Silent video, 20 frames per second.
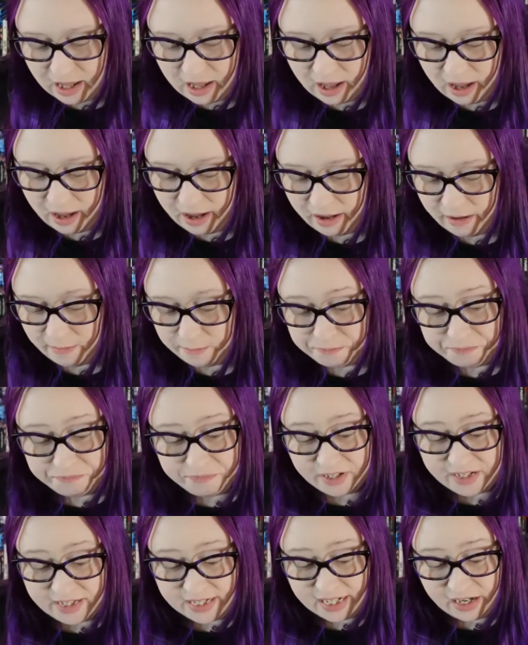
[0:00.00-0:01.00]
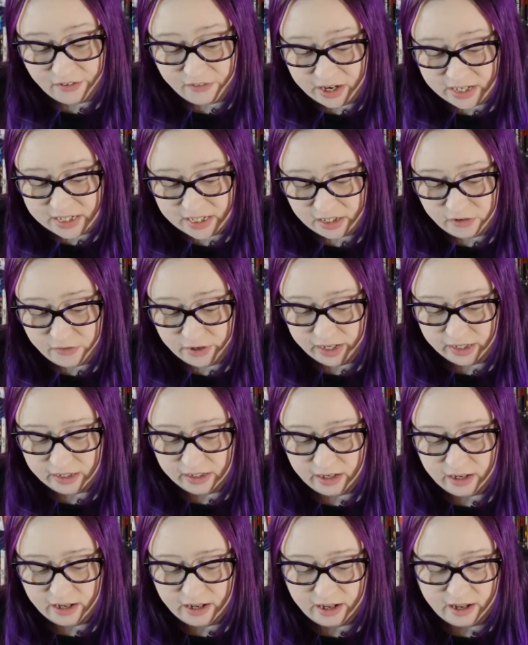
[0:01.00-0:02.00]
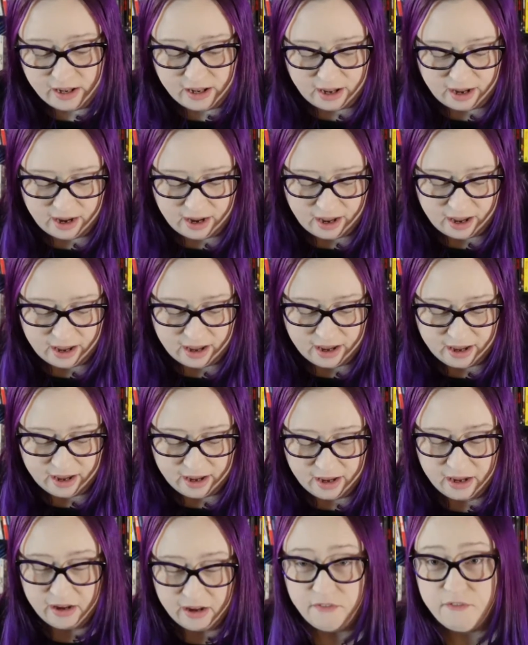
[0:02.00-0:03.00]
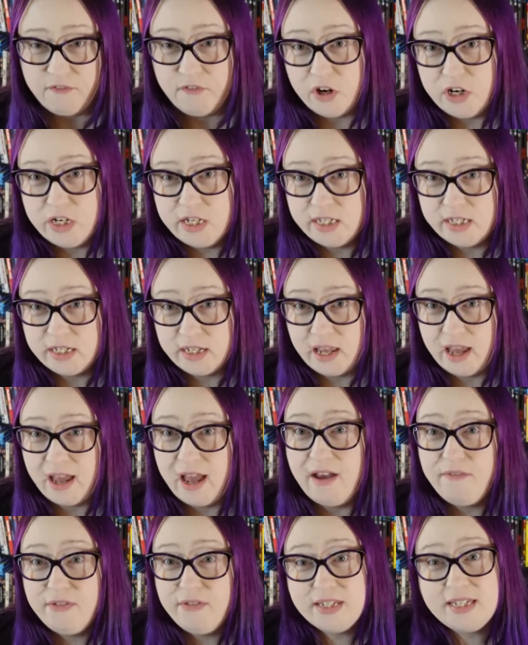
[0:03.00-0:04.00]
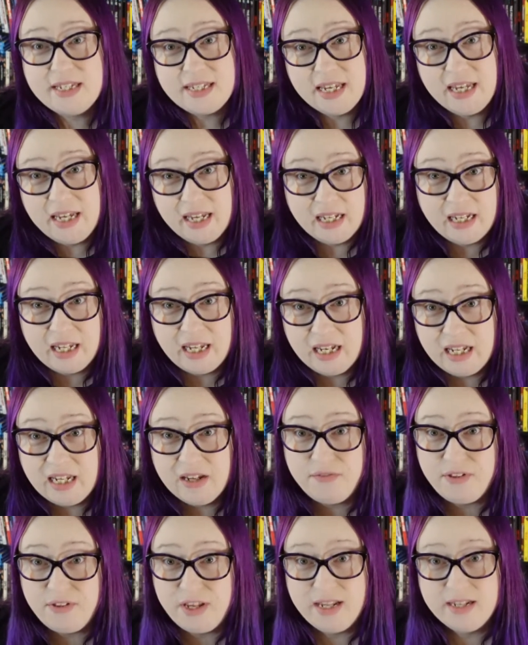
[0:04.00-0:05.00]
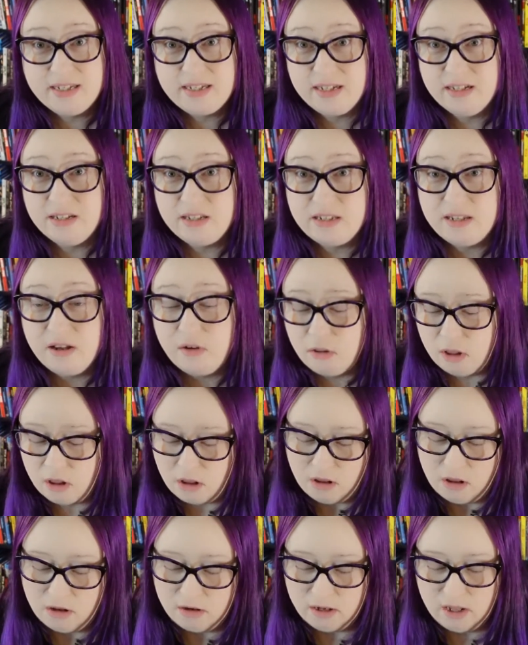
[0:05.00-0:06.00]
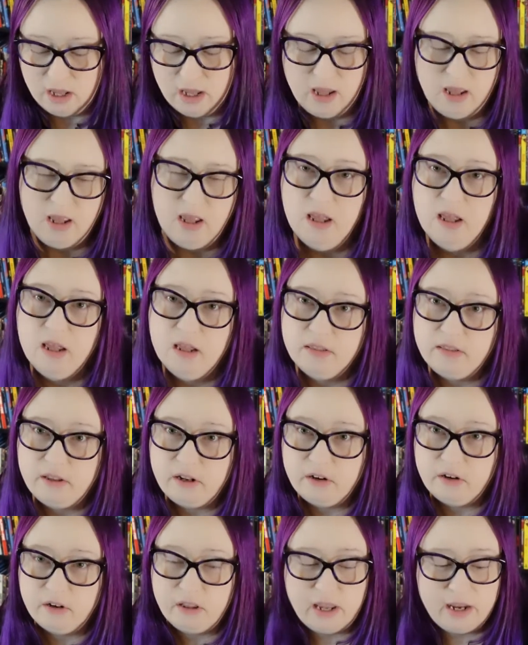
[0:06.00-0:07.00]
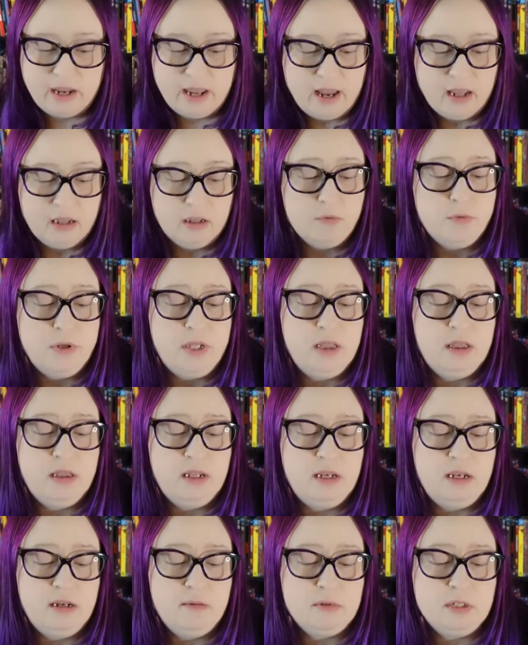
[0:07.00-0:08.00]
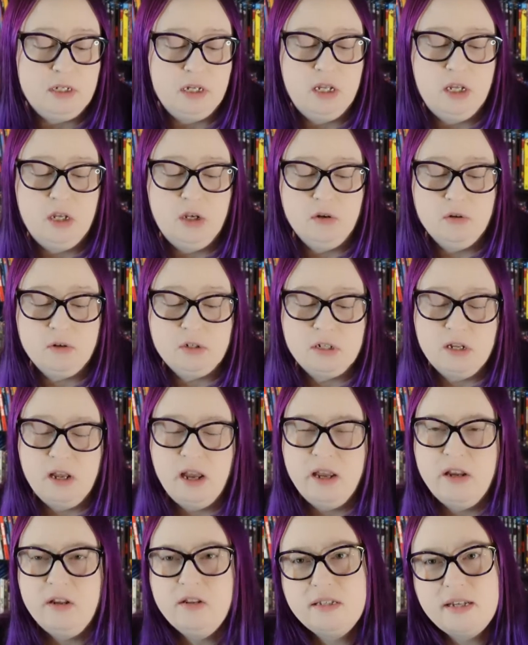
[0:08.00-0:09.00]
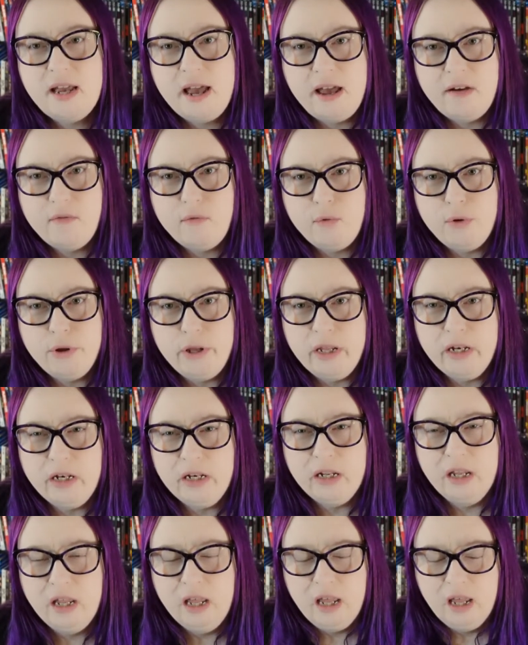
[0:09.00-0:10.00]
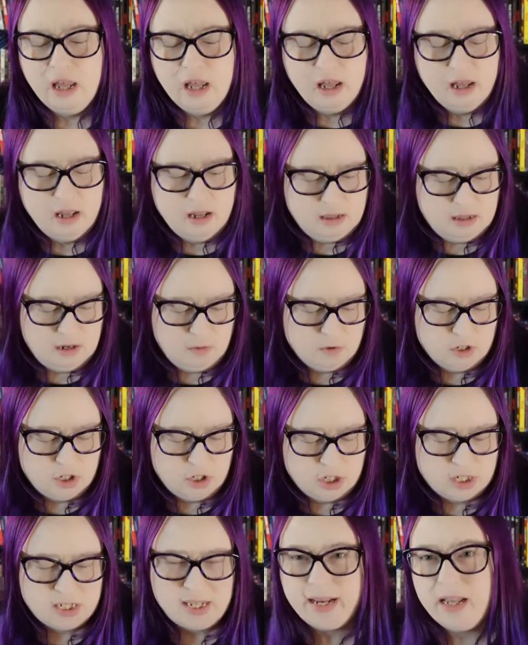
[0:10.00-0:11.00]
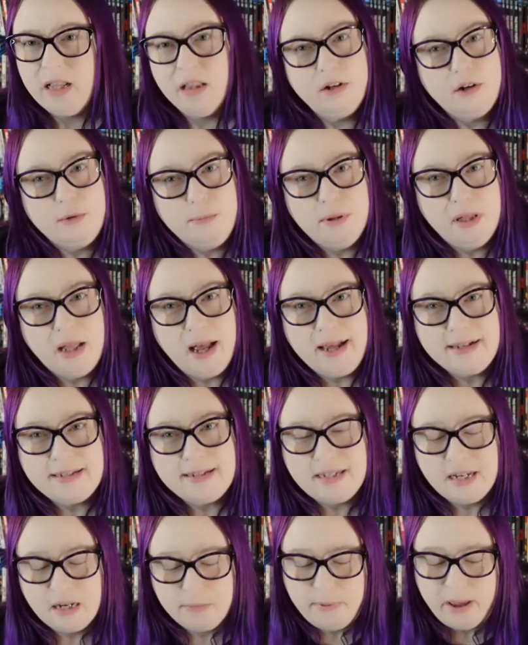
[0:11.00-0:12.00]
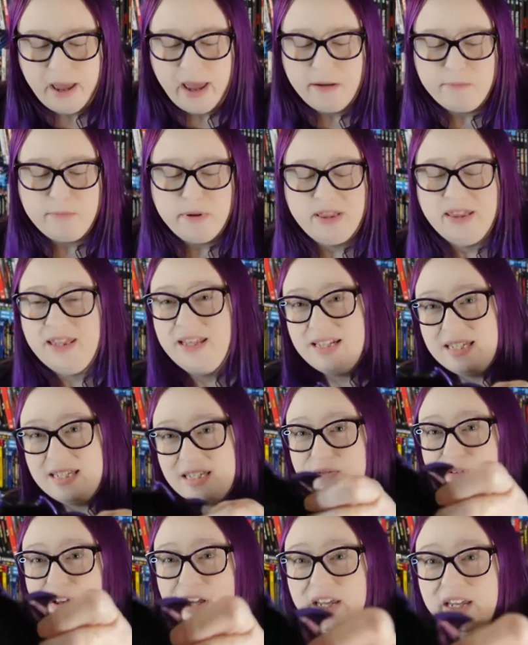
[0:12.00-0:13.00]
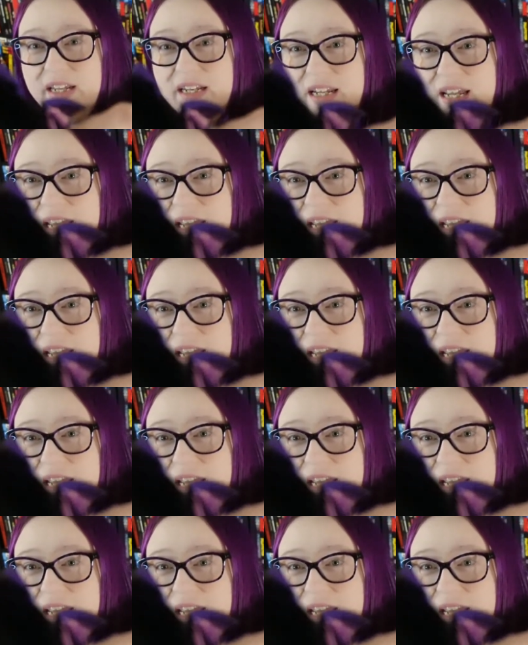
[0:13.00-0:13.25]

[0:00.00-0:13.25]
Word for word: Um, let's get right to it. I first, I haven't seen any of these in so long that are like Halloween themed and cute. I used to have one that was just like a little plastic bat, but this one